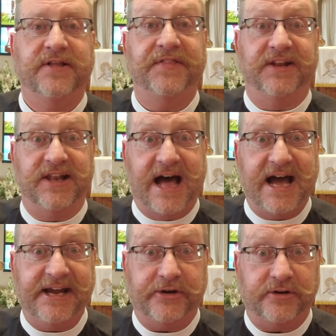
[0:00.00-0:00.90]
the
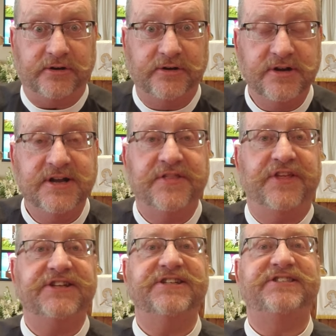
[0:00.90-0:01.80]
liar,
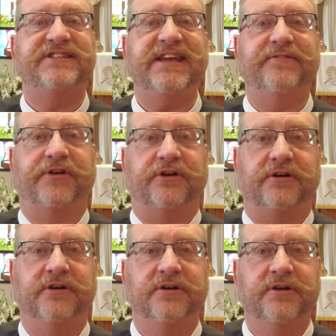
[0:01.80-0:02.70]
the
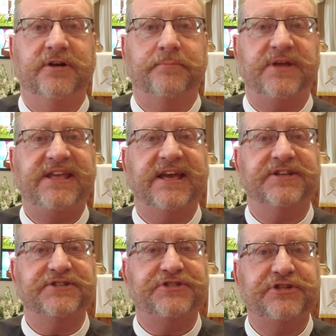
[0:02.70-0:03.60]
deceiver,
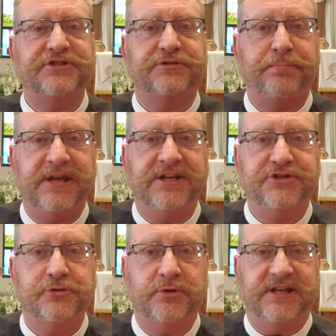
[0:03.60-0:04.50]
begins to speak
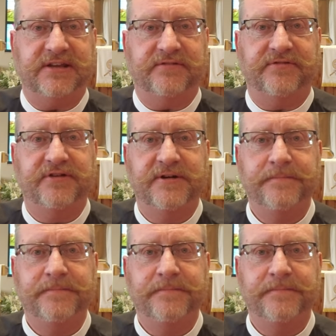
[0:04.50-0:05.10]
to Eve.